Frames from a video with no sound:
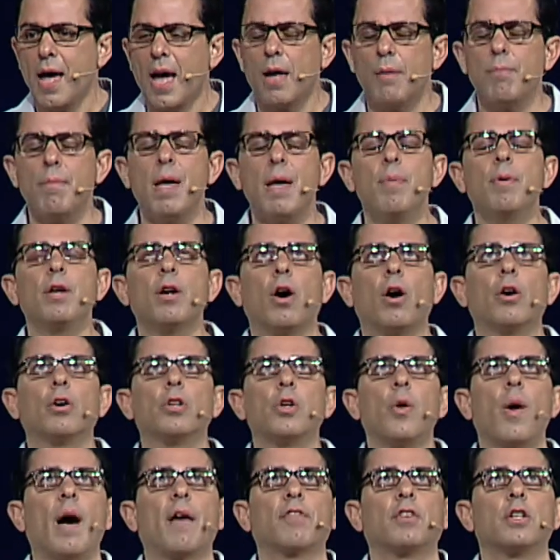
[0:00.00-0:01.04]
And maybe all
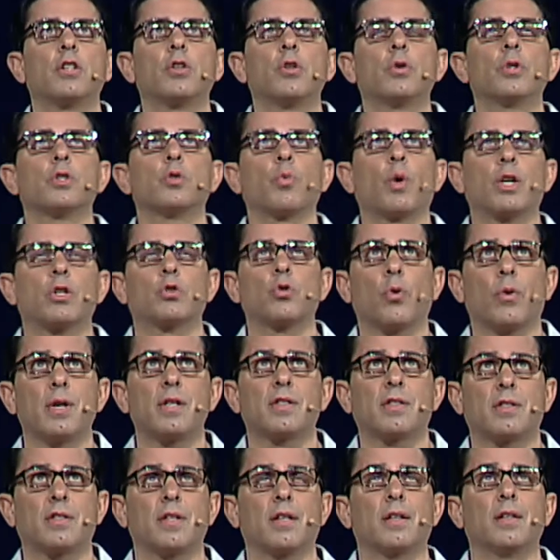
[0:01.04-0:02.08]
you have to do is what
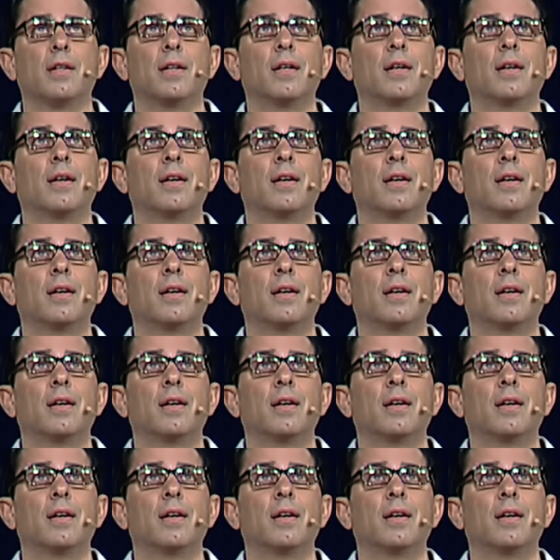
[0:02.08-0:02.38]
Joyce did.